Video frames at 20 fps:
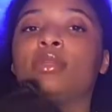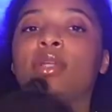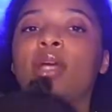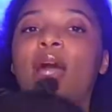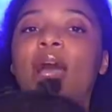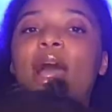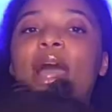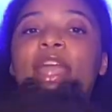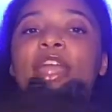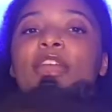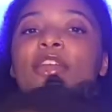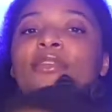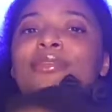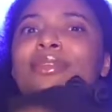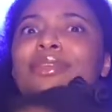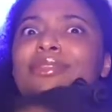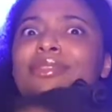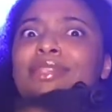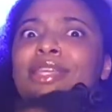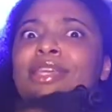I hear
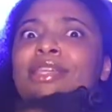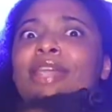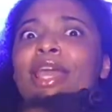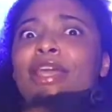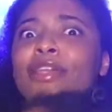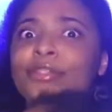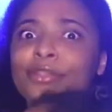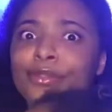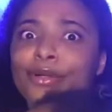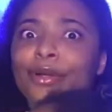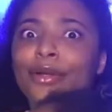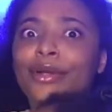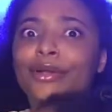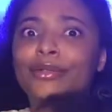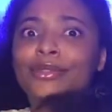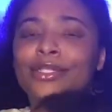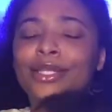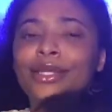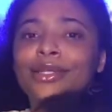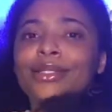this teenage
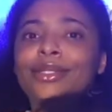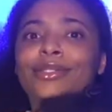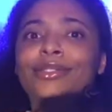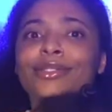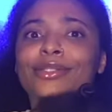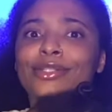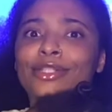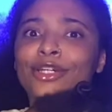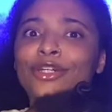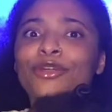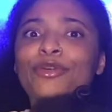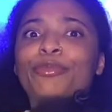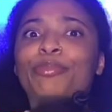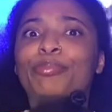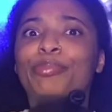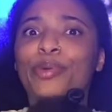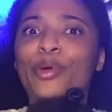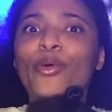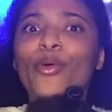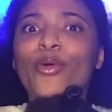girl tell this little
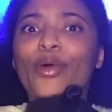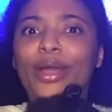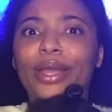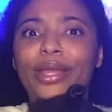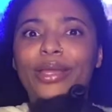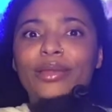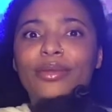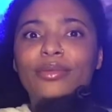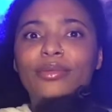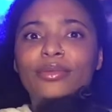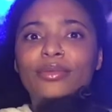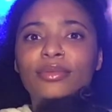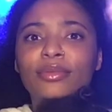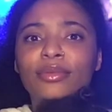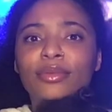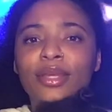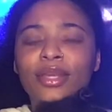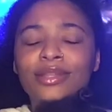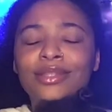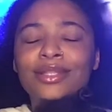boy,
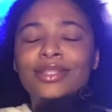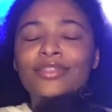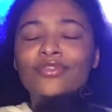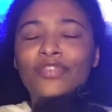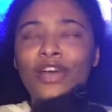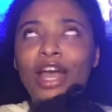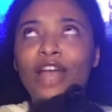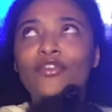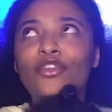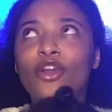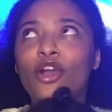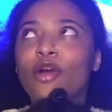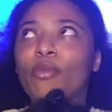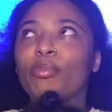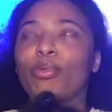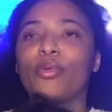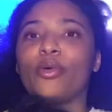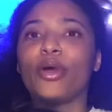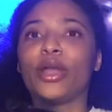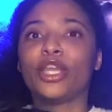this
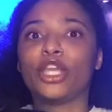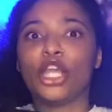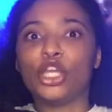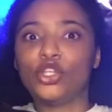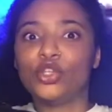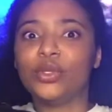5-year-old boy, "You